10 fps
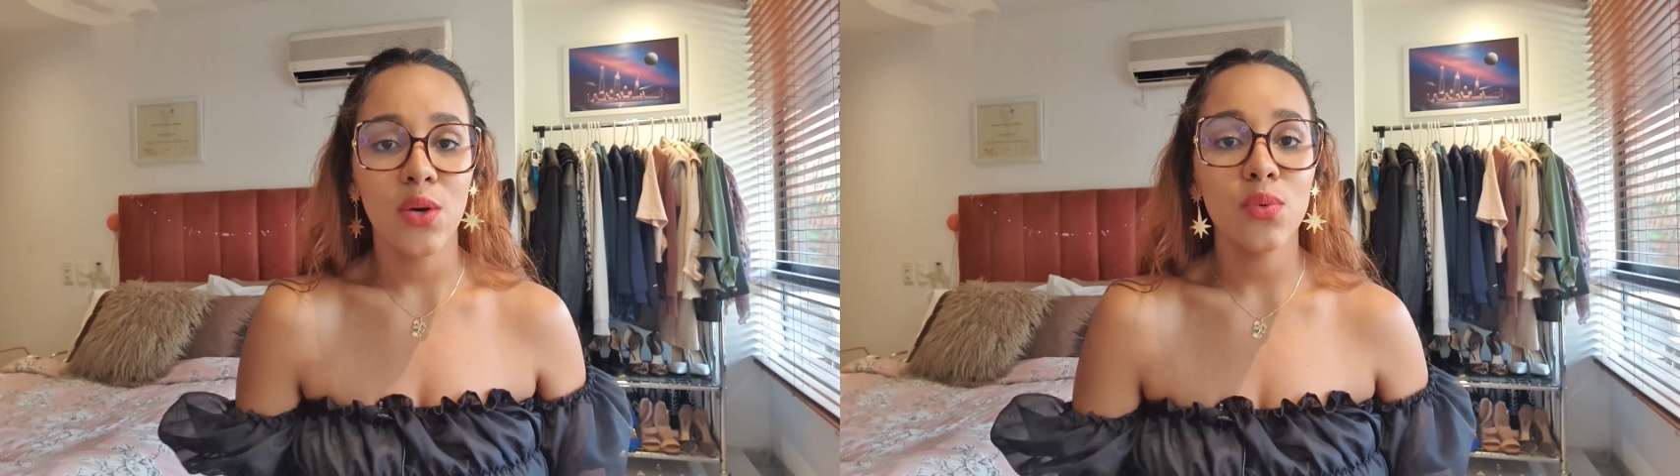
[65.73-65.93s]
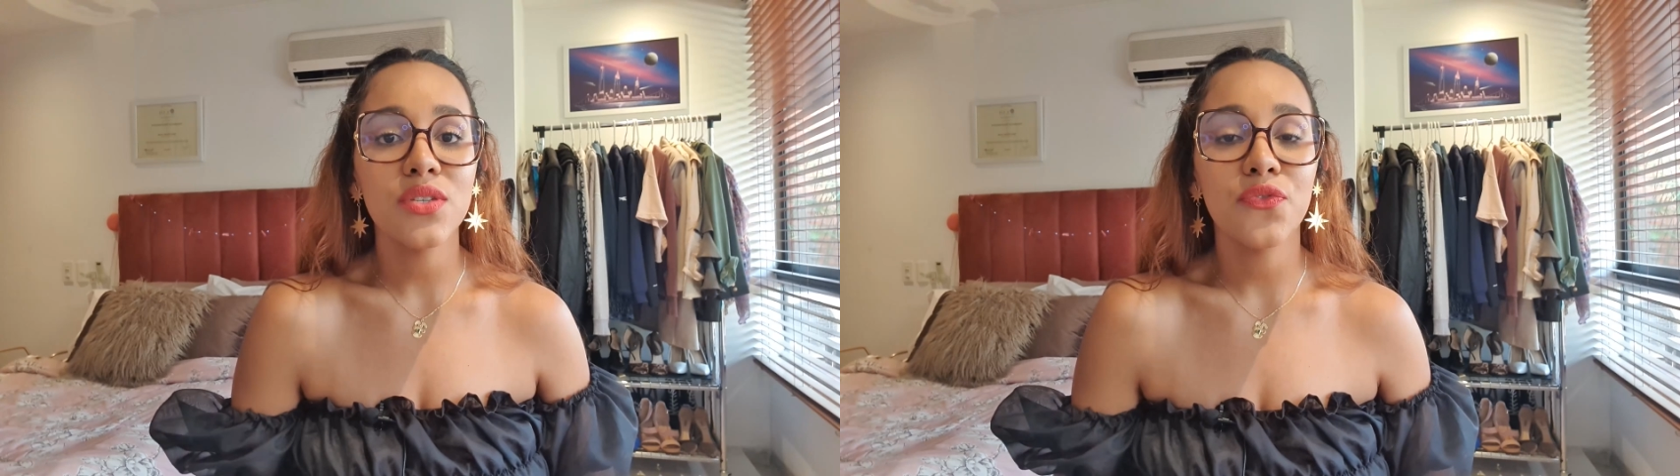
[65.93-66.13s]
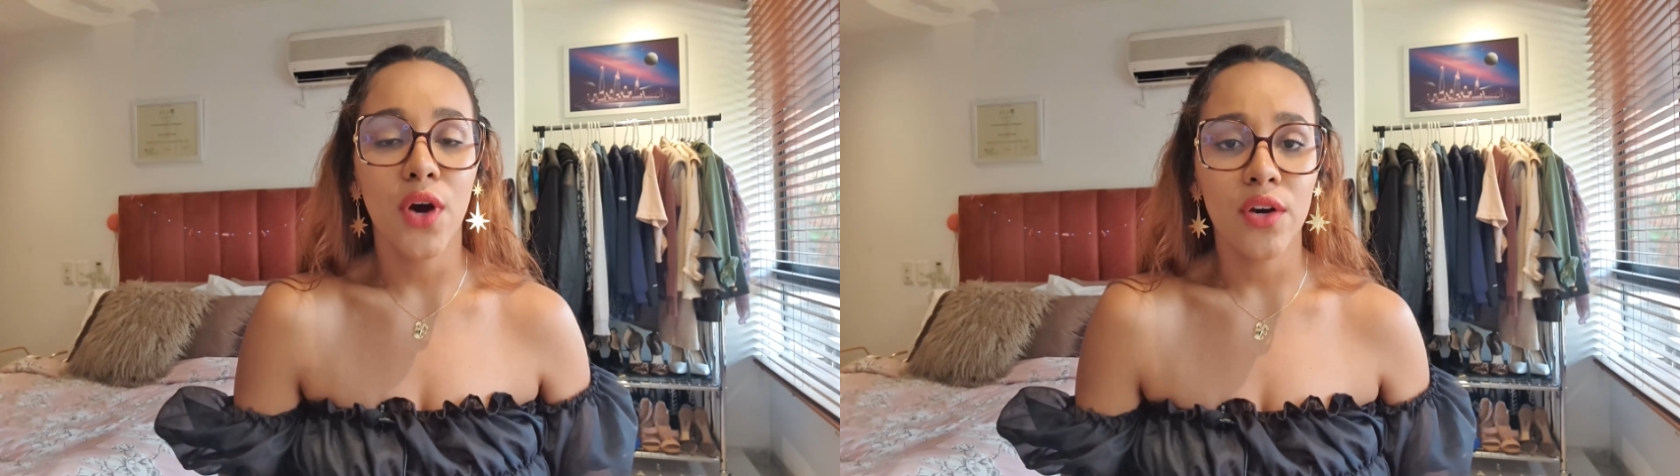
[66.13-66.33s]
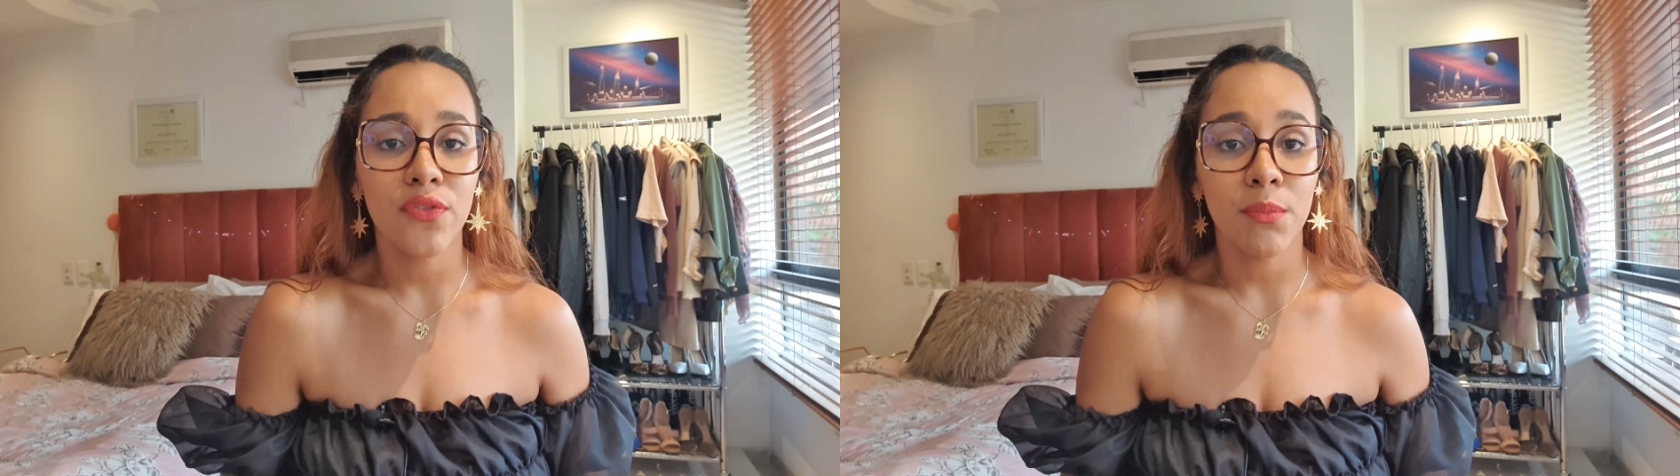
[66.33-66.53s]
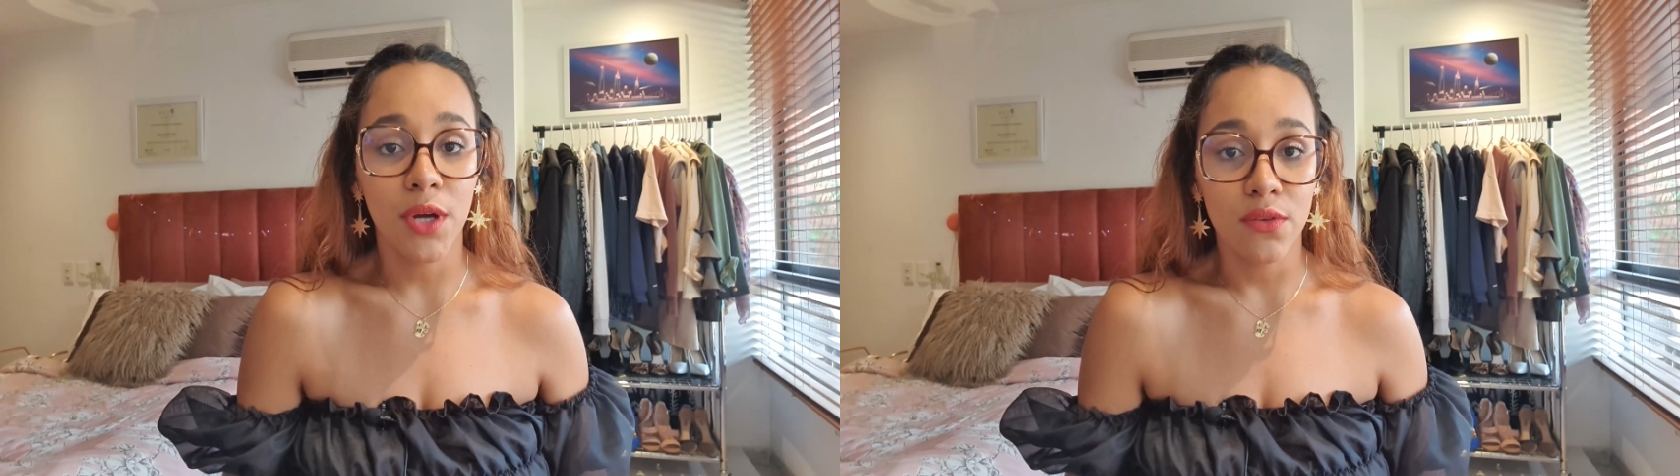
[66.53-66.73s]
it was far
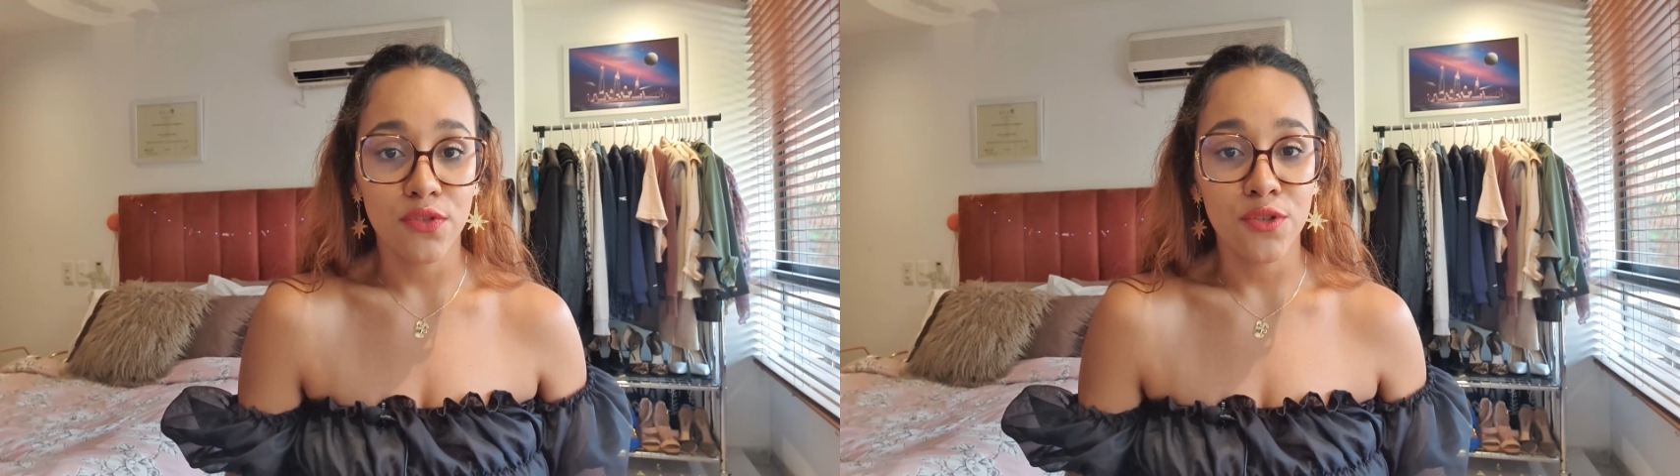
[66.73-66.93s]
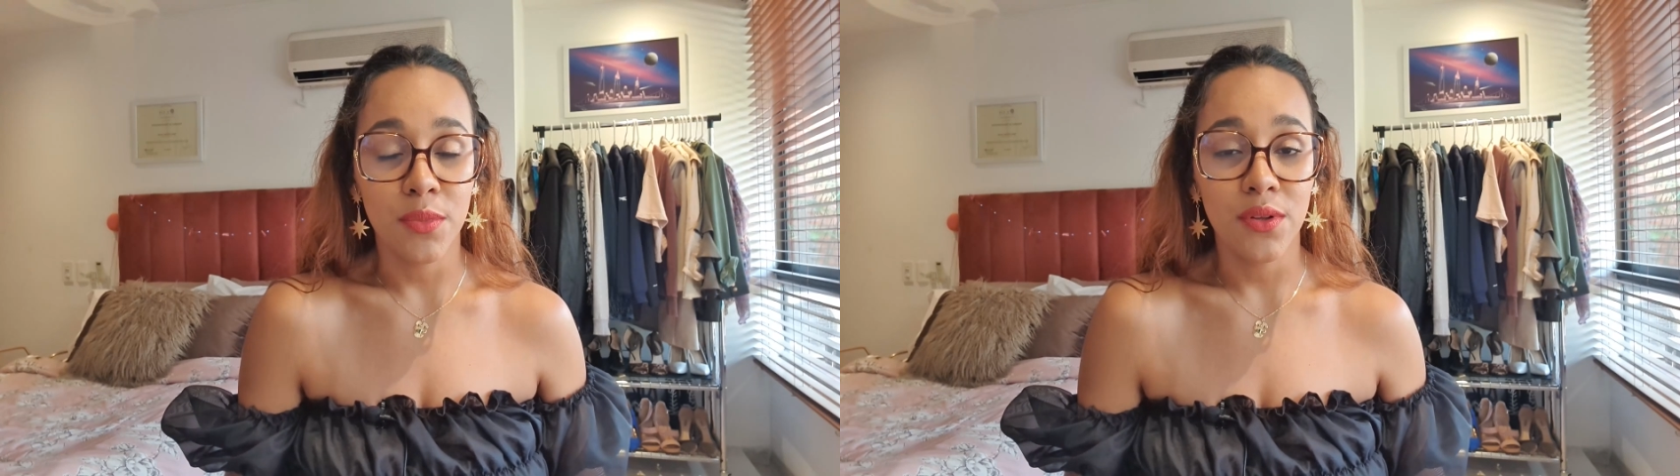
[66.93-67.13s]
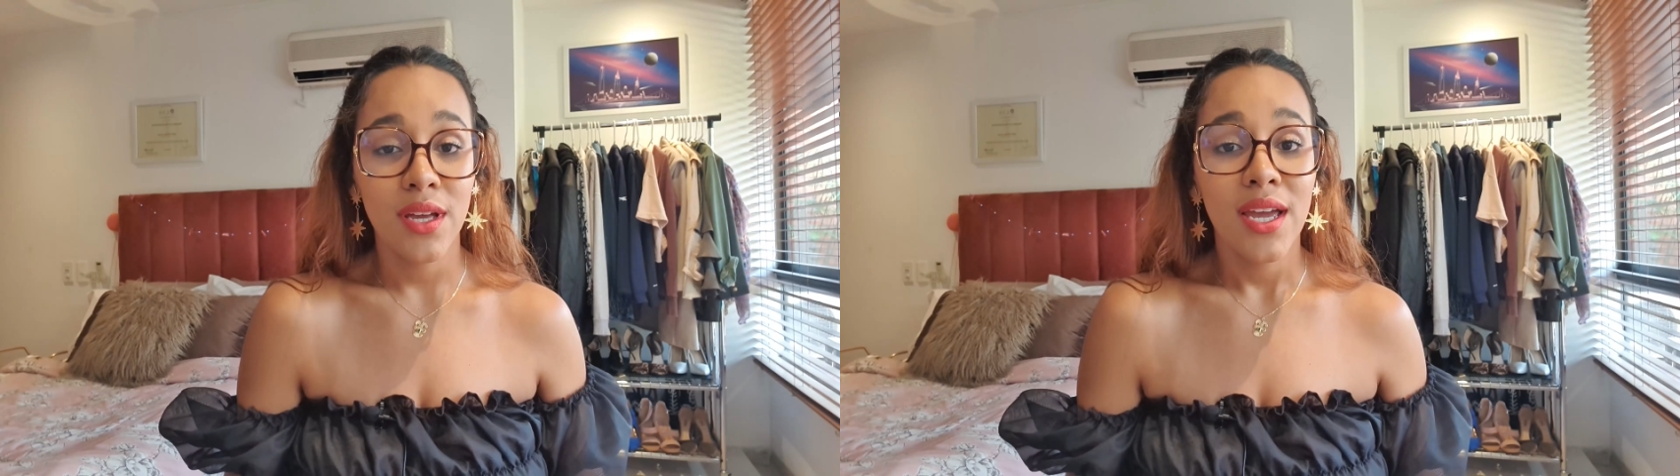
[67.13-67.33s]
from comfortable.